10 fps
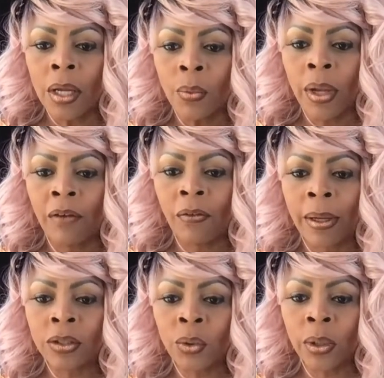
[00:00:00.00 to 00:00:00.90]
We have
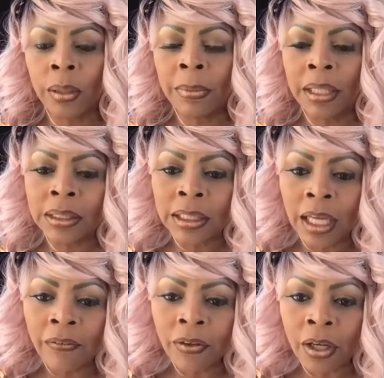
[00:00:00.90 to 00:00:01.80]
about 20 minutes
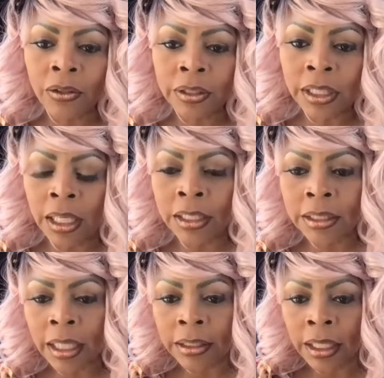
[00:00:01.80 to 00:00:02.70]
left. Oh, Deanna
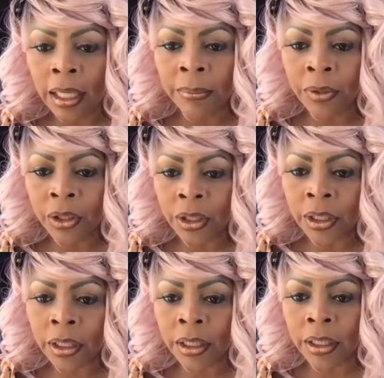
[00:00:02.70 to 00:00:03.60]
says, I'm
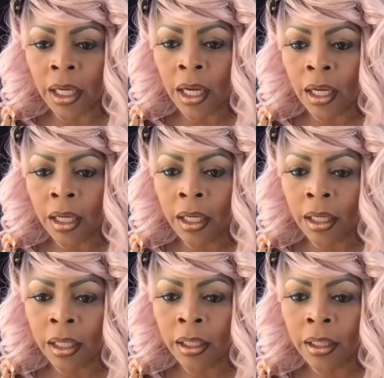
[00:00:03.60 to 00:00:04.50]
good.
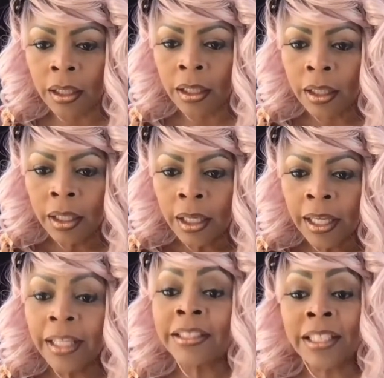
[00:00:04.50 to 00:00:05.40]

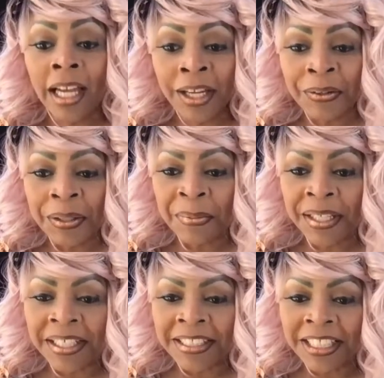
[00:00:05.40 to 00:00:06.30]
It's tiring
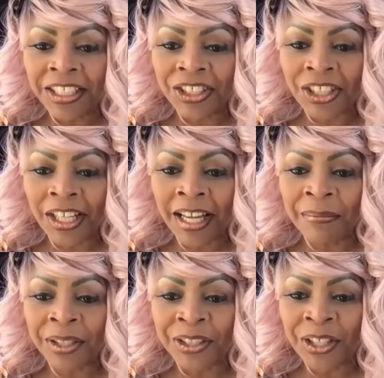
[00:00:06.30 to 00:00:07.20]
being a teacher.
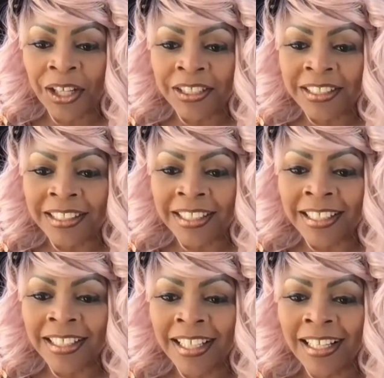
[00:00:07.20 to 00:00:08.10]
I'm
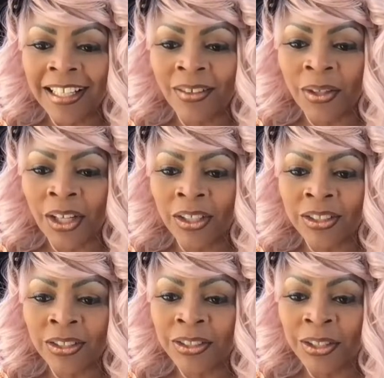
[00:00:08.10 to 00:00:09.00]
exhausted. We
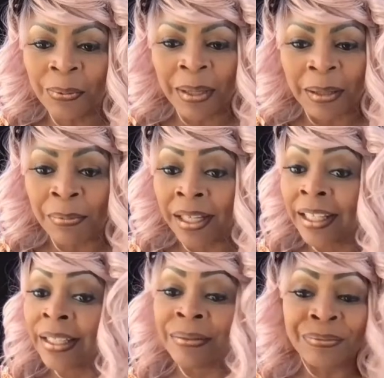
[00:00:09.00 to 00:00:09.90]
also don't make
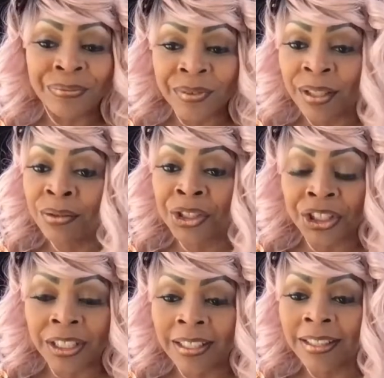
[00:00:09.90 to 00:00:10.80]
money. No
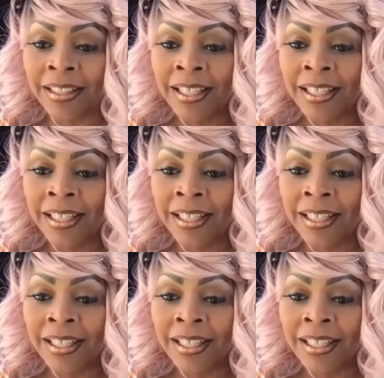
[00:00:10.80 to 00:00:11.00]
shit.